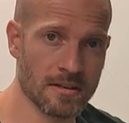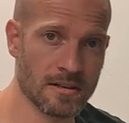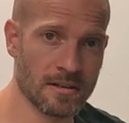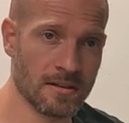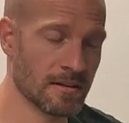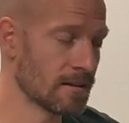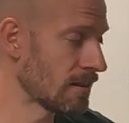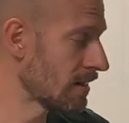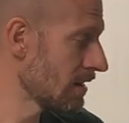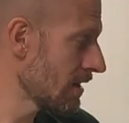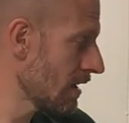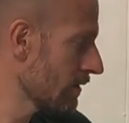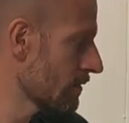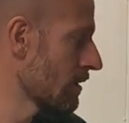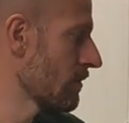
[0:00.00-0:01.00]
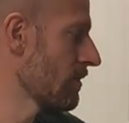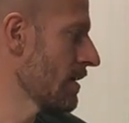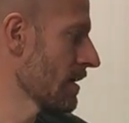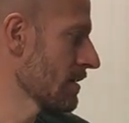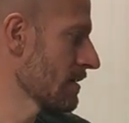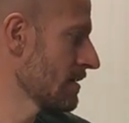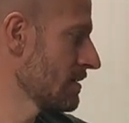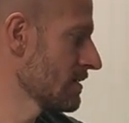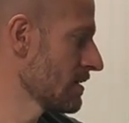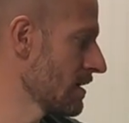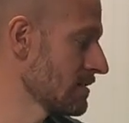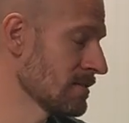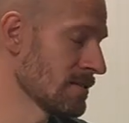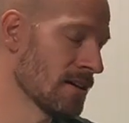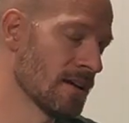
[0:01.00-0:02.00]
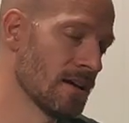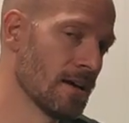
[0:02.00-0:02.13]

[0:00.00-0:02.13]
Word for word: And I love the fact that it's got